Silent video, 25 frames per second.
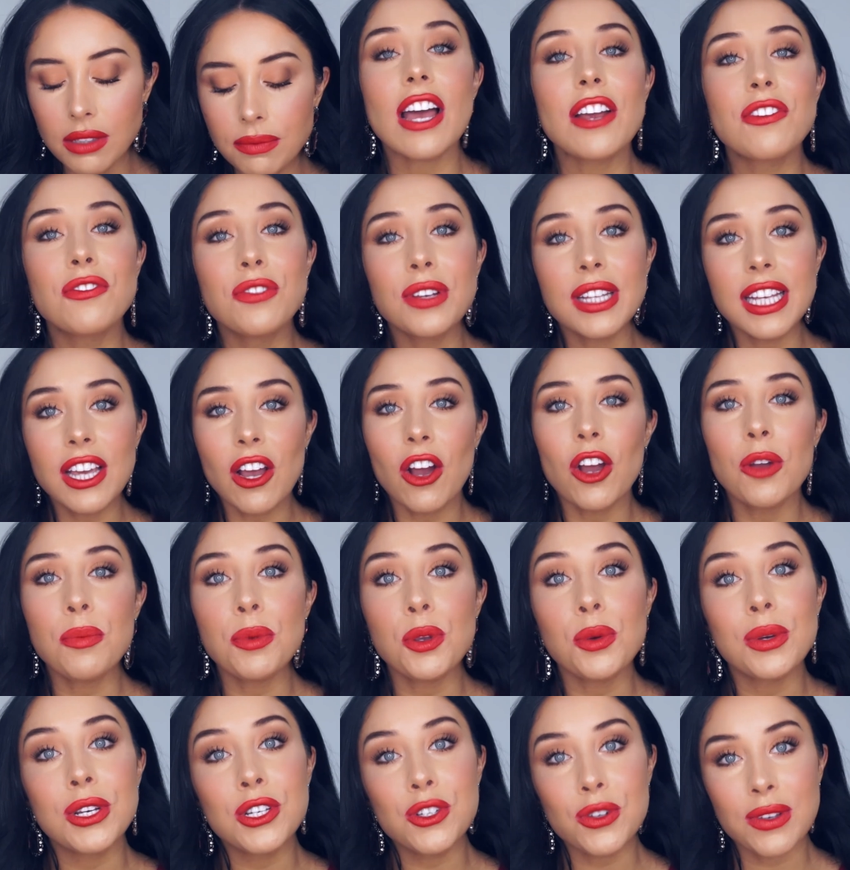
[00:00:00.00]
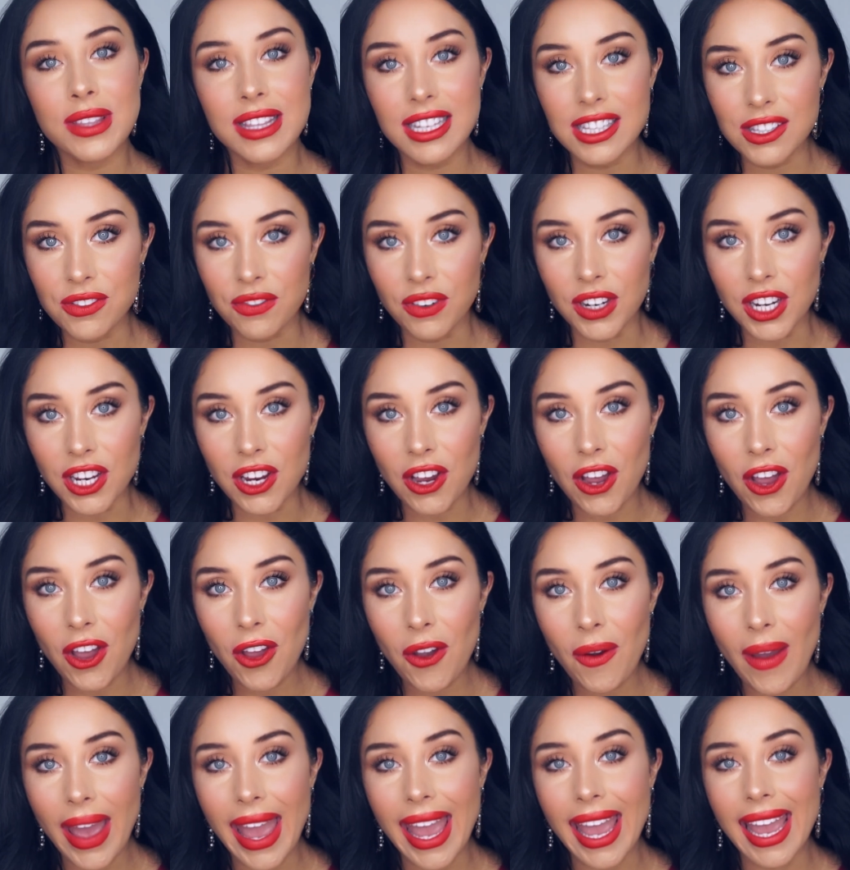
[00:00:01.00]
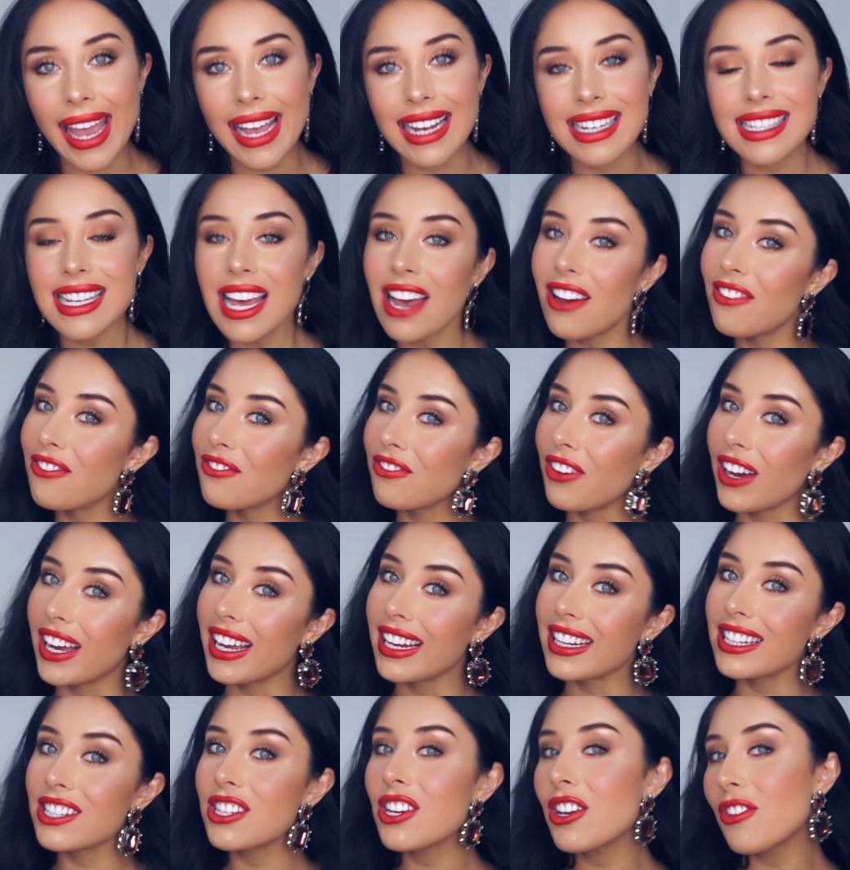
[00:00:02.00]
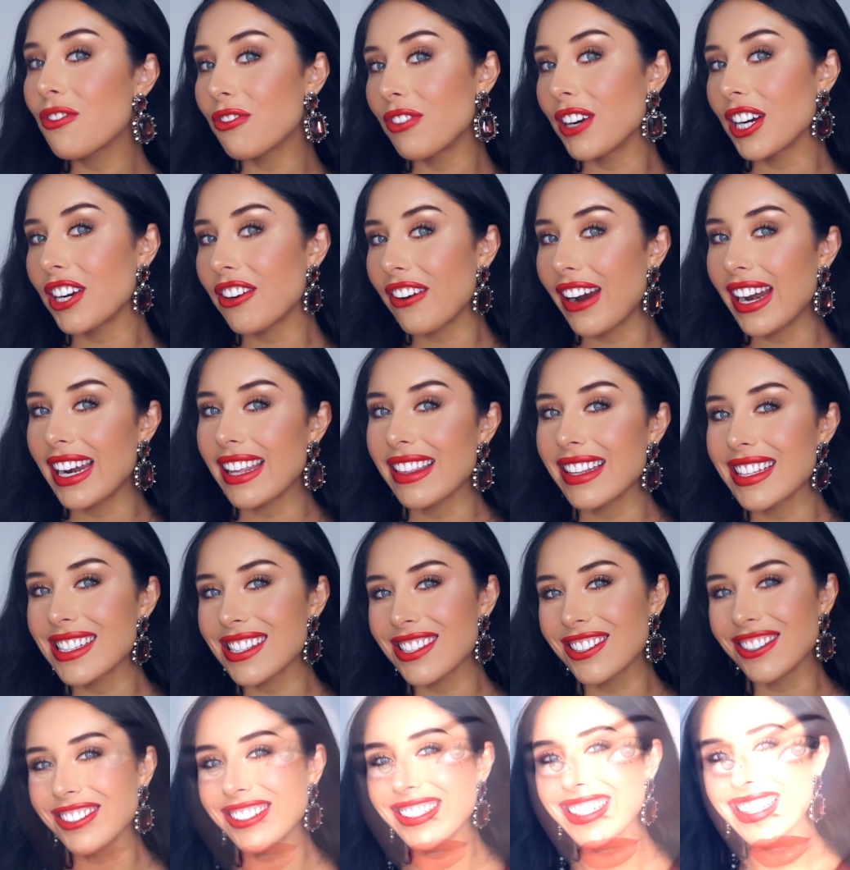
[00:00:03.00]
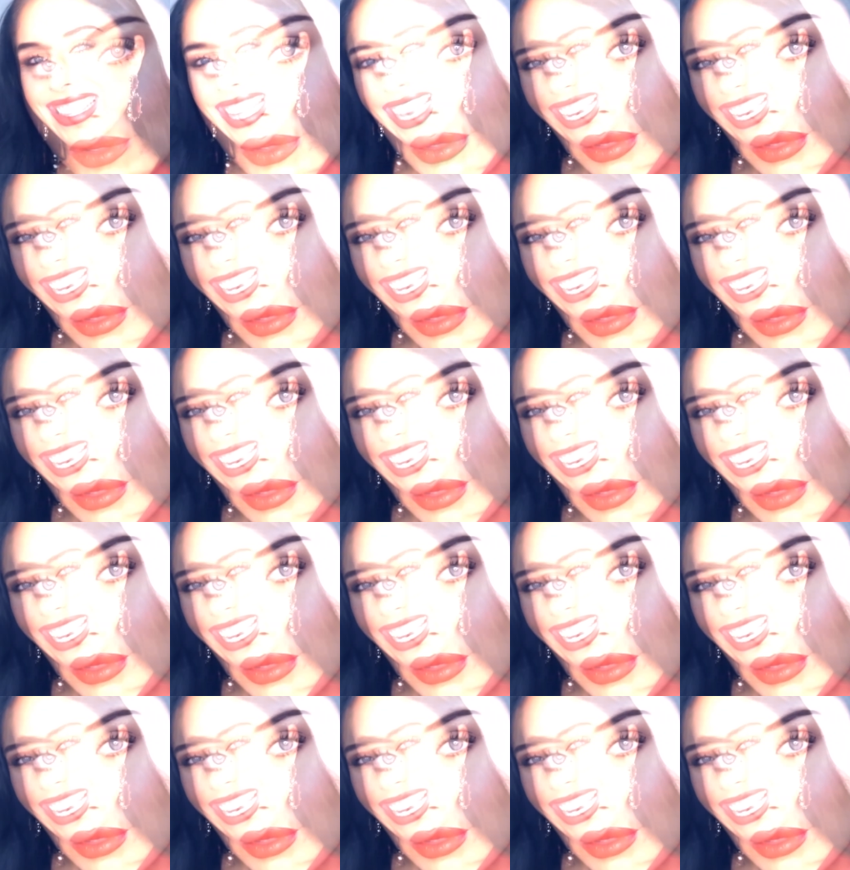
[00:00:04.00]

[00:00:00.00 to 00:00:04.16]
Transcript: I really hope you enjoyed this video and have fun recreating this look.